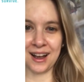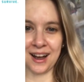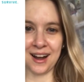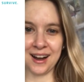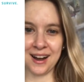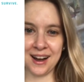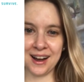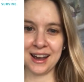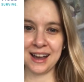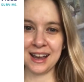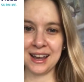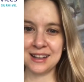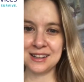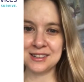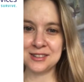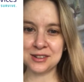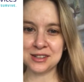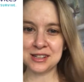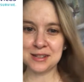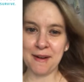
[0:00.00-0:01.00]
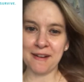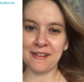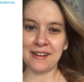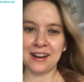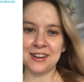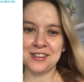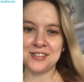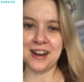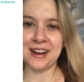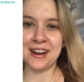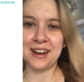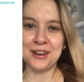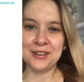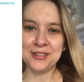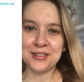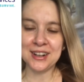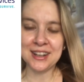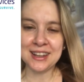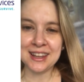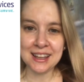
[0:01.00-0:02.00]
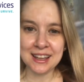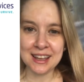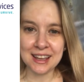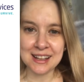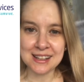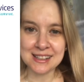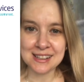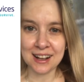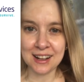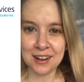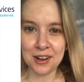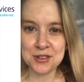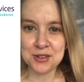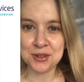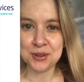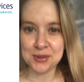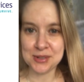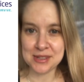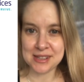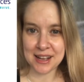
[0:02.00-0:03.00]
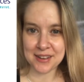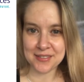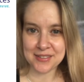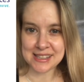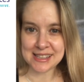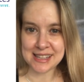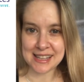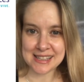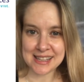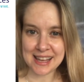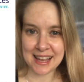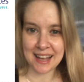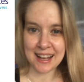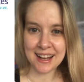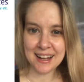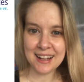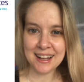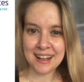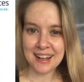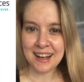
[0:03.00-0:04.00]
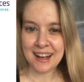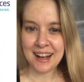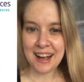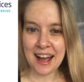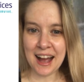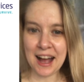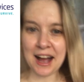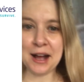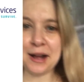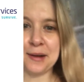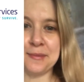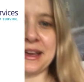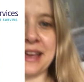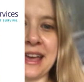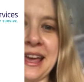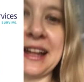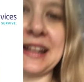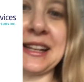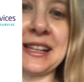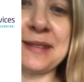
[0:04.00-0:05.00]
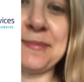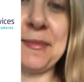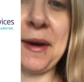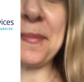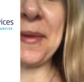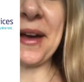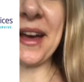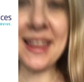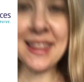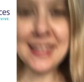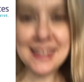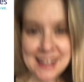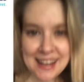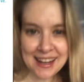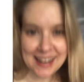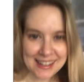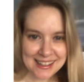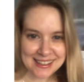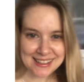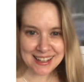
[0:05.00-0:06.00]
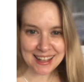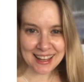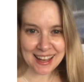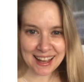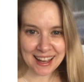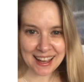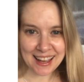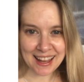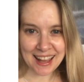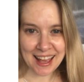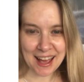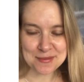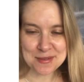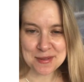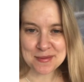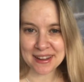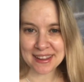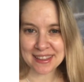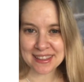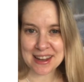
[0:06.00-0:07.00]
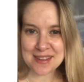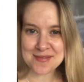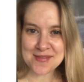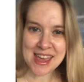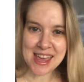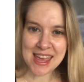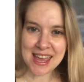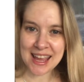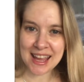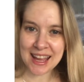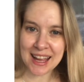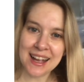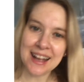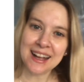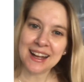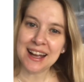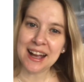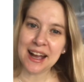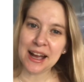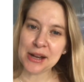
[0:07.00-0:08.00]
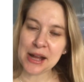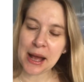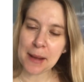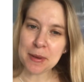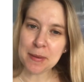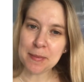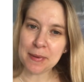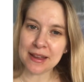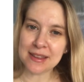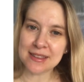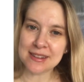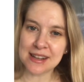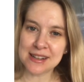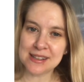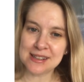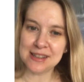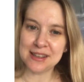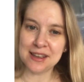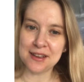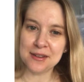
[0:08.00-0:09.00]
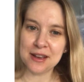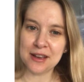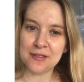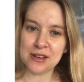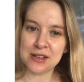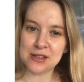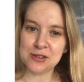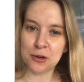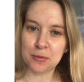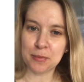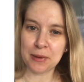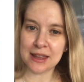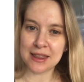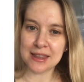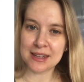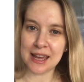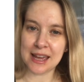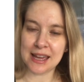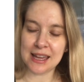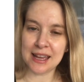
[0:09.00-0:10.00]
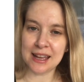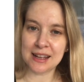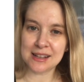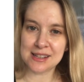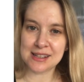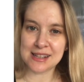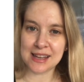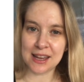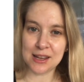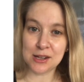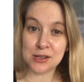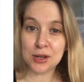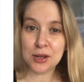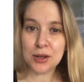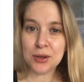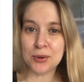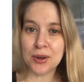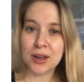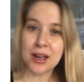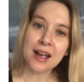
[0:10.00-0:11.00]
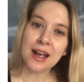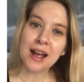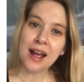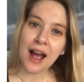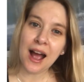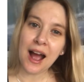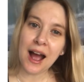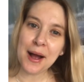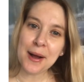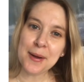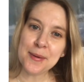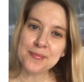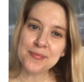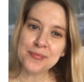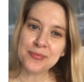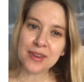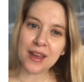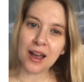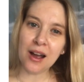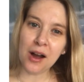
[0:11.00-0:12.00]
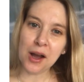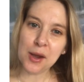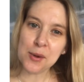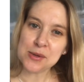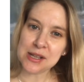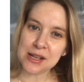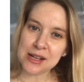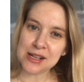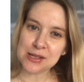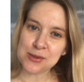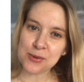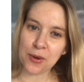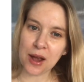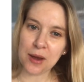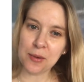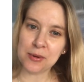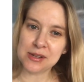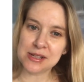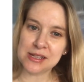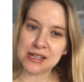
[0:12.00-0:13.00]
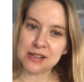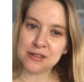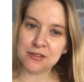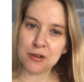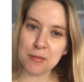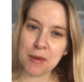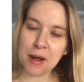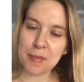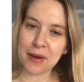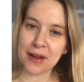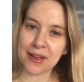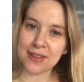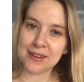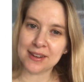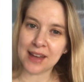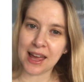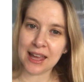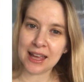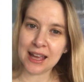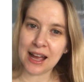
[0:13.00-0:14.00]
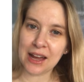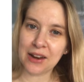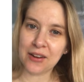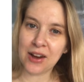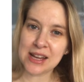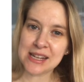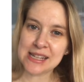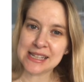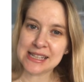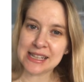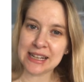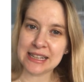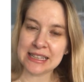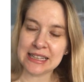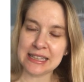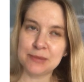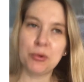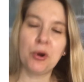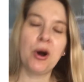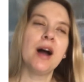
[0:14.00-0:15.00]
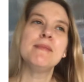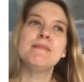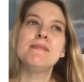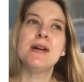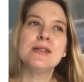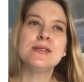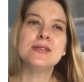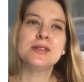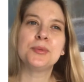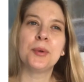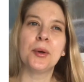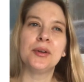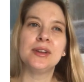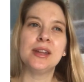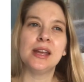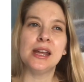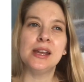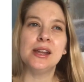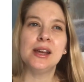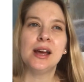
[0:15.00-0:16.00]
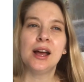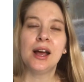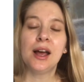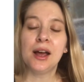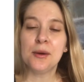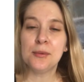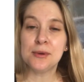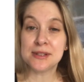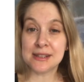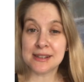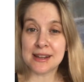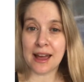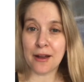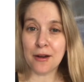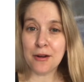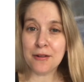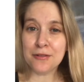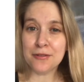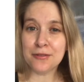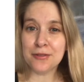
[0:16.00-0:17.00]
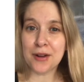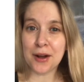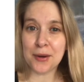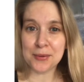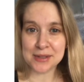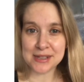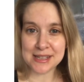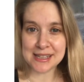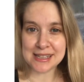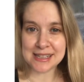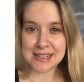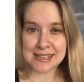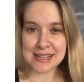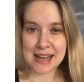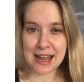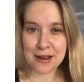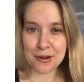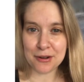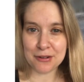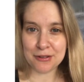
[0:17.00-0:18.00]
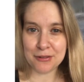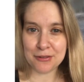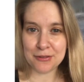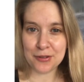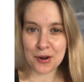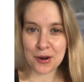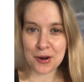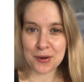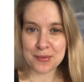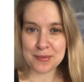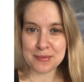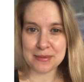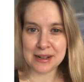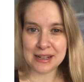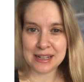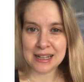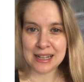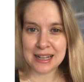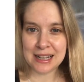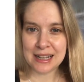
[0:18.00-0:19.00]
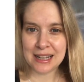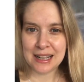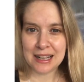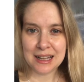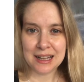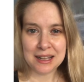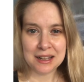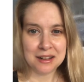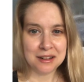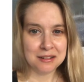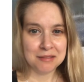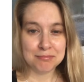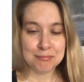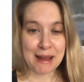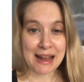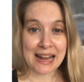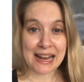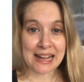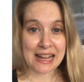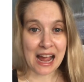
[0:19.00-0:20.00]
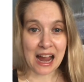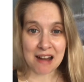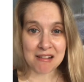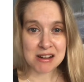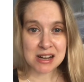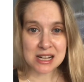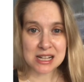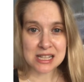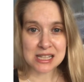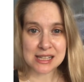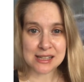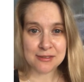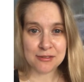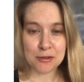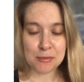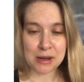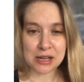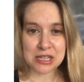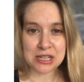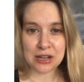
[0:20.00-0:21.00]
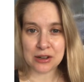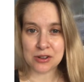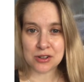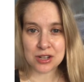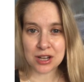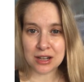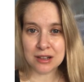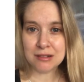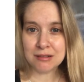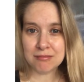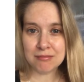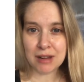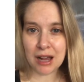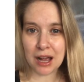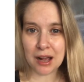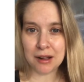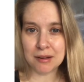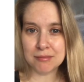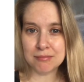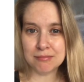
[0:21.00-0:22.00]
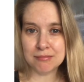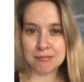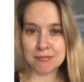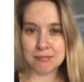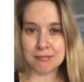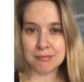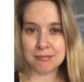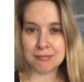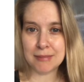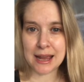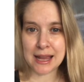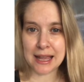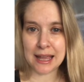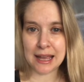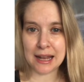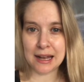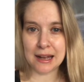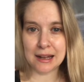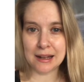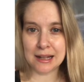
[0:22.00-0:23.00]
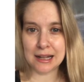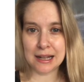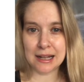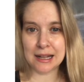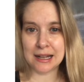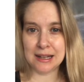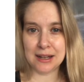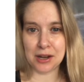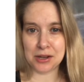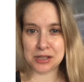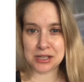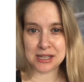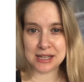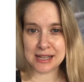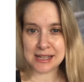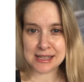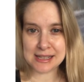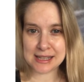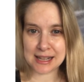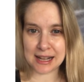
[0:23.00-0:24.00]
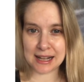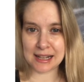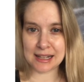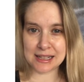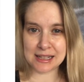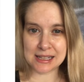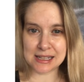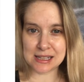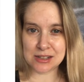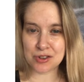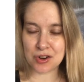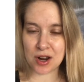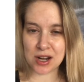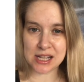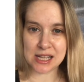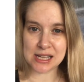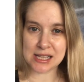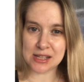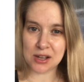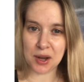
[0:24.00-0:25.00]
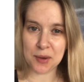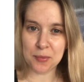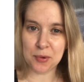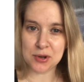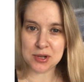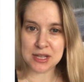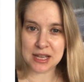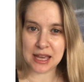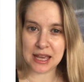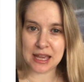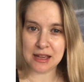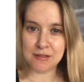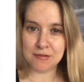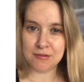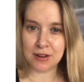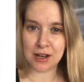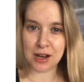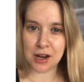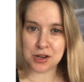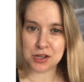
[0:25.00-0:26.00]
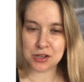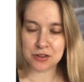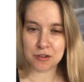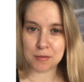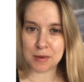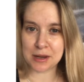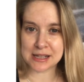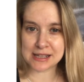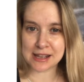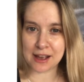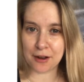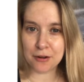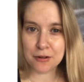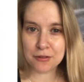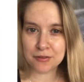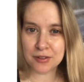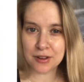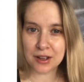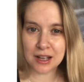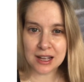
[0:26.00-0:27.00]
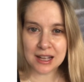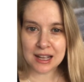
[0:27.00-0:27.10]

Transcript: Hi, Doctor Marianne Trent of Good Thinking Psychological Services here. Um, it's my birthday today. Happy birthday me, and happy birthday to you if it's your birthday today too. Um, I was asked what I wanted for my birthday, and I decided what I most wanted was a day off. I wanted a day off from peeling carrots for my children, um, making lunches and trying to decide what to eat for lunch for myself,